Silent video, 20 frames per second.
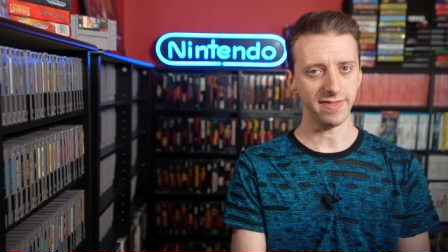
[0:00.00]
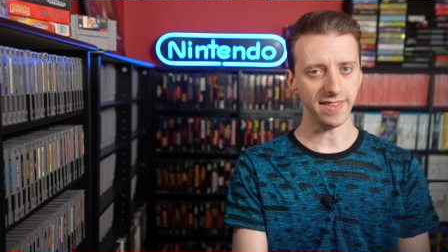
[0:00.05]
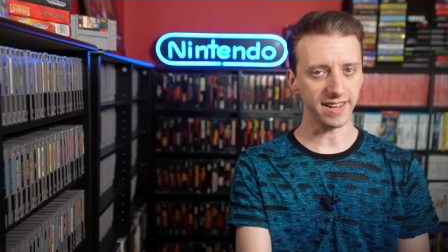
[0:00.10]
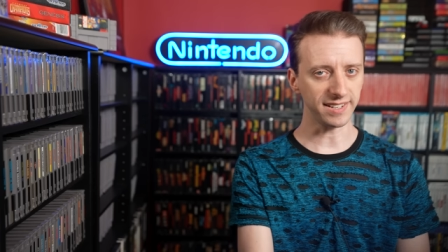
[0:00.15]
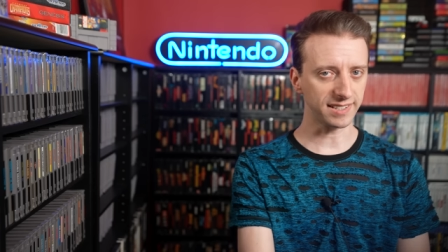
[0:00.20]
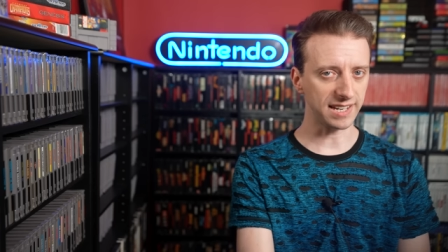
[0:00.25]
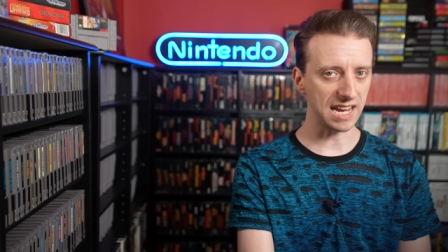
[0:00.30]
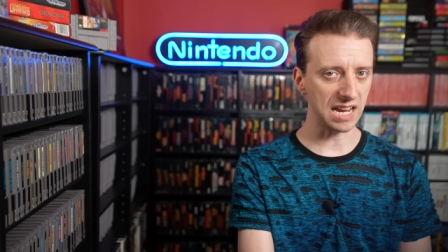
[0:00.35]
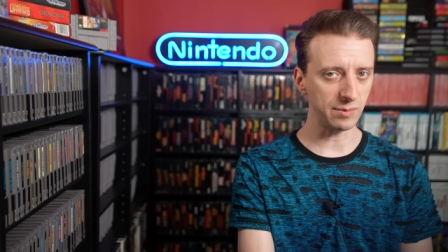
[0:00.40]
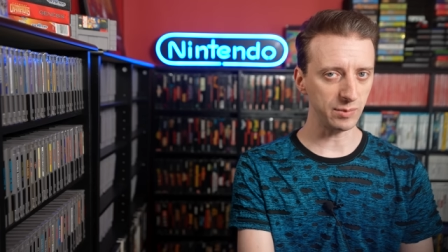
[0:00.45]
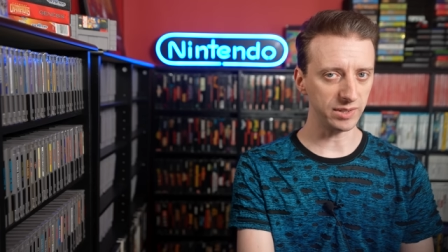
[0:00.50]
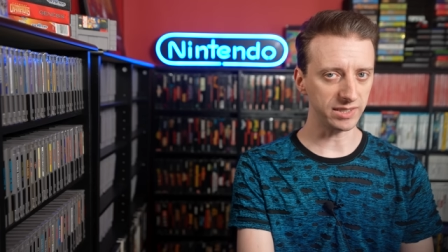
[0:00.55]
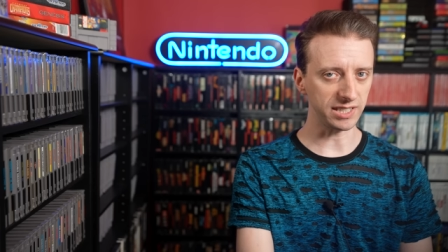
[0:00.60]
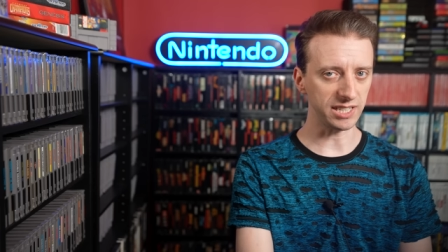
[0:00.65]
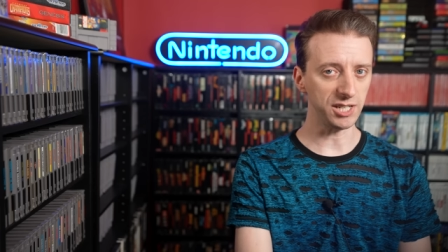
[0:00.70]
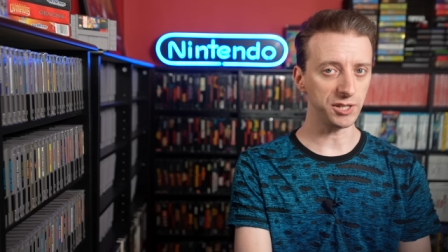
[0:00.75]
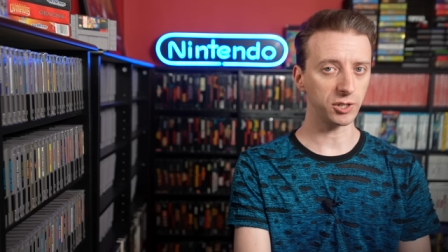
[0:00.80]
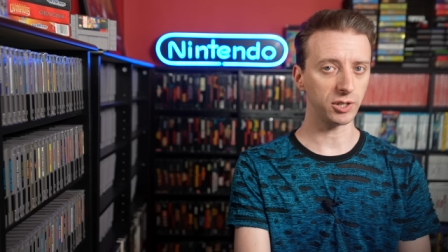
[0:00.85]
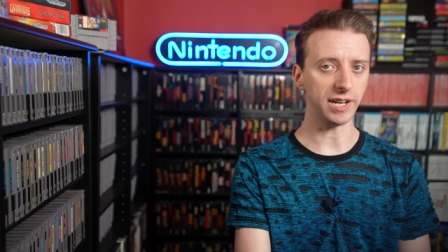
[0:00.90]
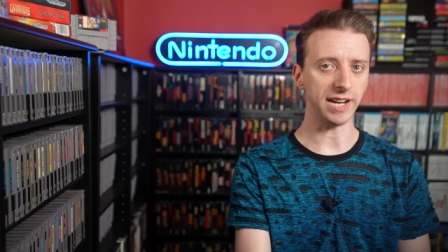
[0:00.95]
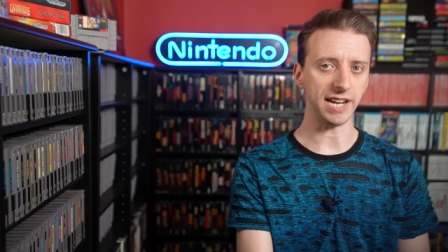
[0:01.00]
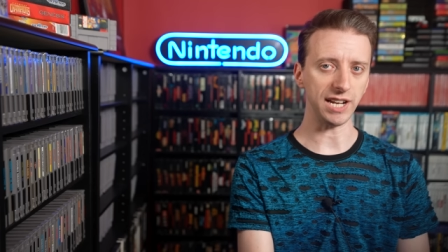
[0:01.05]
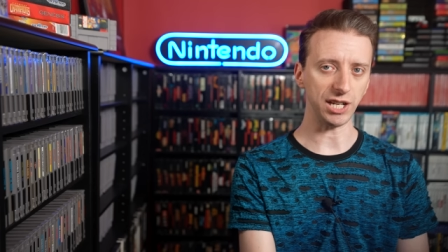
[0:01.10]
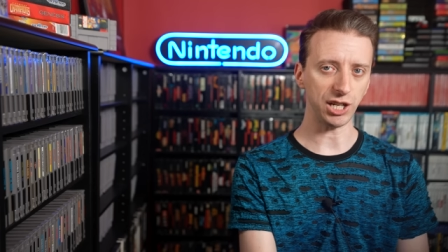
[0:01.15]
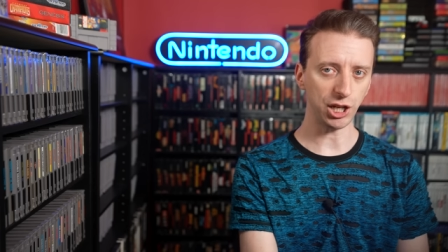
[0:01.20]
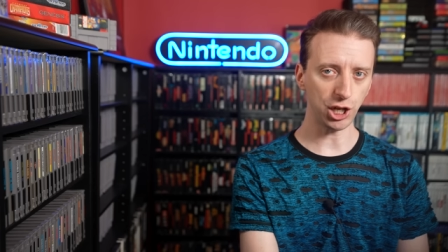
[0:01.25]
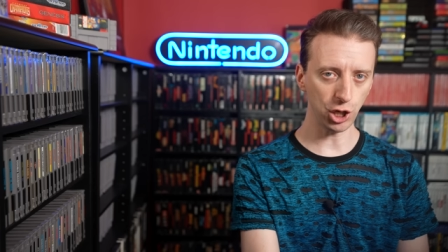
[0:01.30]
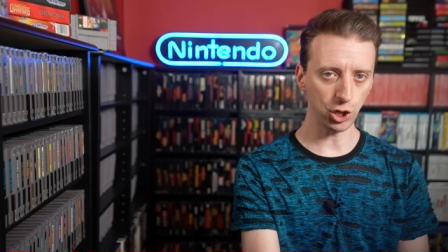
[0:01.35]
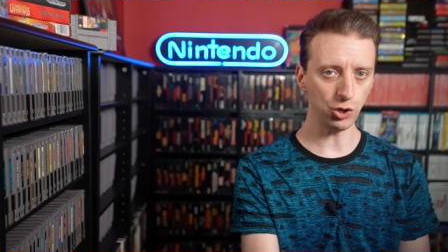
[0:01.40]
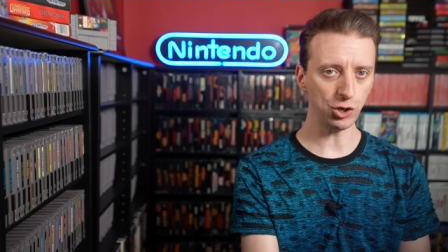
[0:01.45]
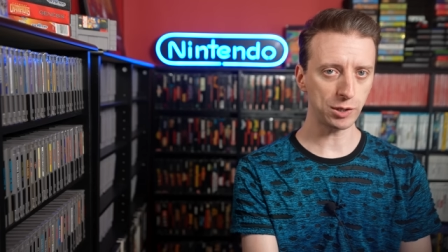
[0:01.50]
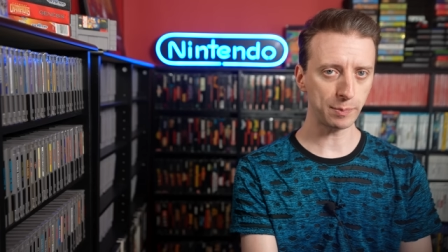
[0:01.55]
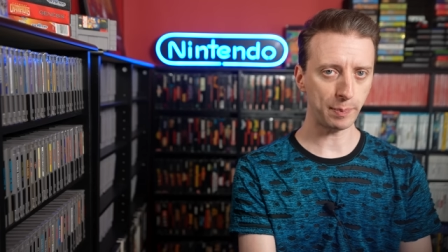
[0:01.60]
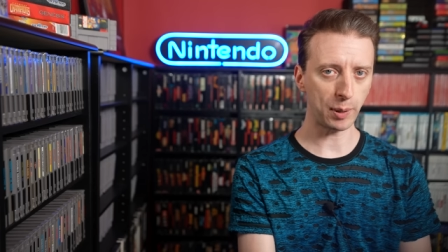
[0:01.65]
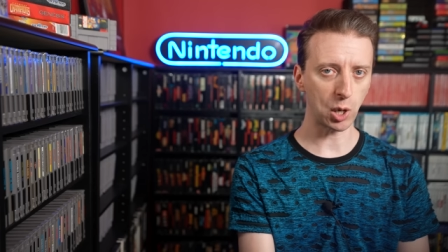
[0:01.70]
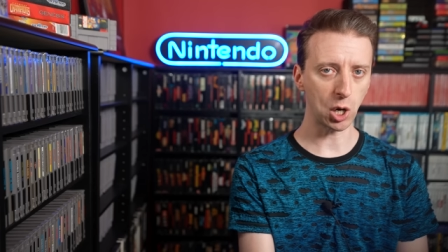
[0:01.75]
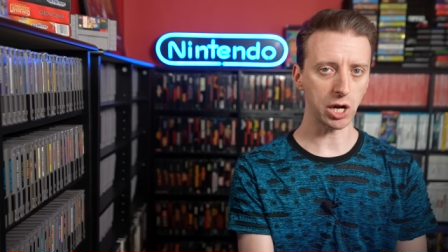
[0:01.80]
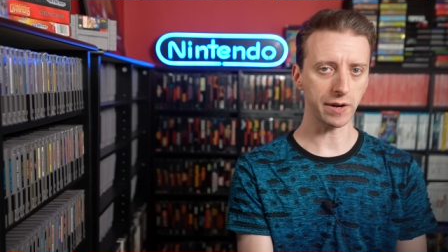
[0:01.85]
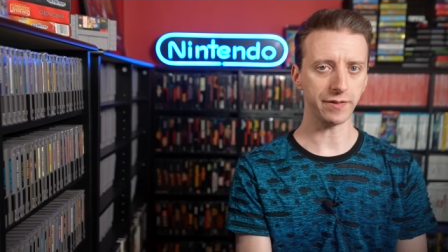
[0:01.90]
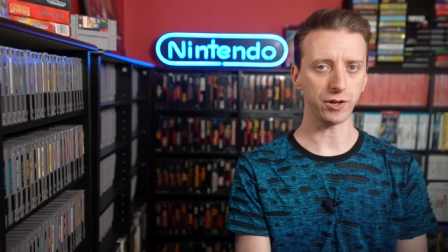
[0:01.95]
This game is either a huge
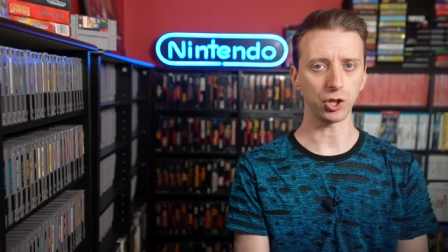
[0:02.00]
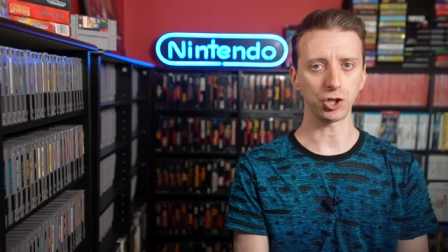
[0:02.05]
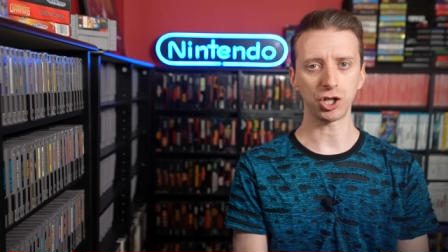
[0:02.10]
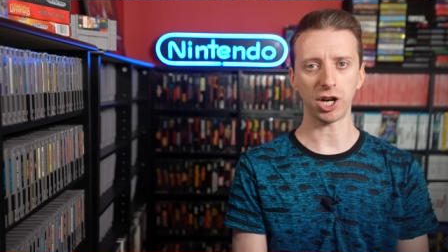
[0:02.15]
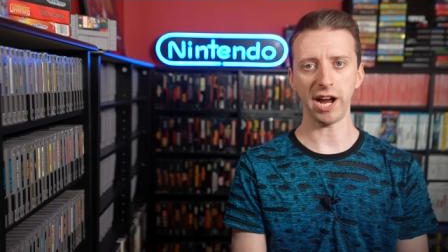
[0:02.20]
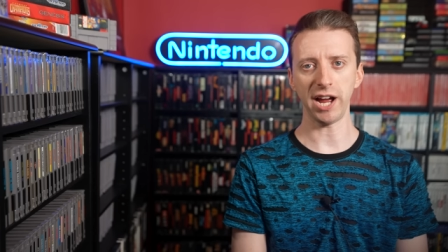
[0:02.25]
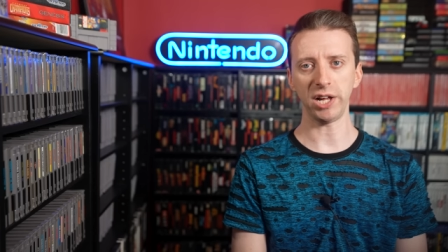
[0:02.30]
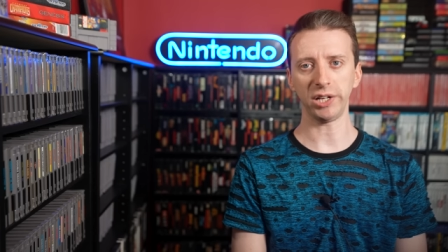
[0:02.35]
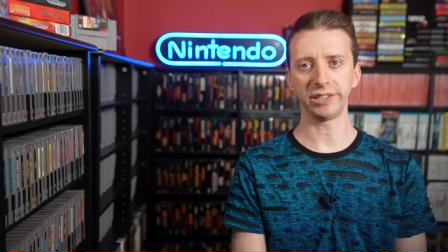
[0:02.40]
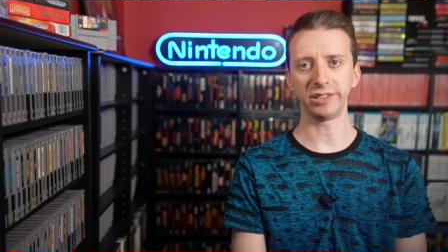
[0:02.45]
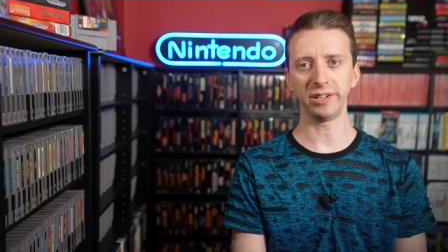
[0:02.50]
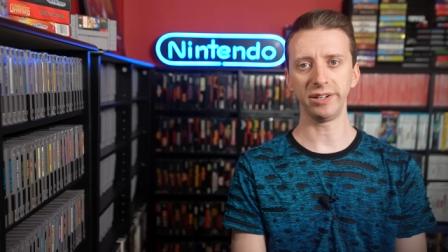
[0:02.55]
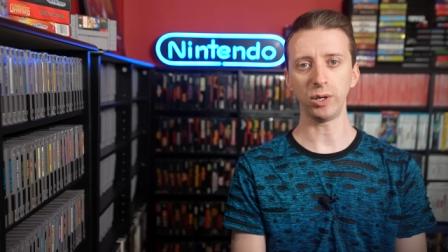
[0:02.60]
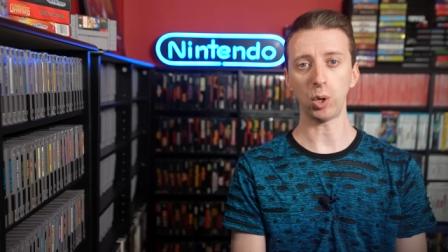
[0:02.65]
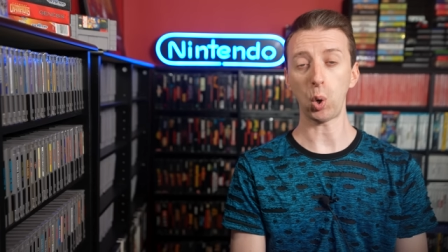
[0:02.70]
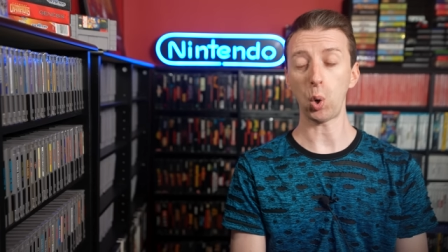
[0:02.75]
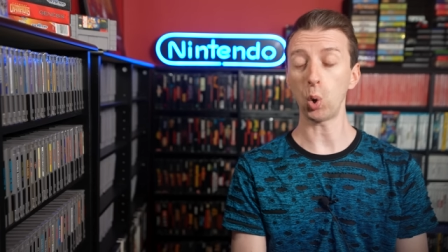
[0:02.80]
part of your childhood,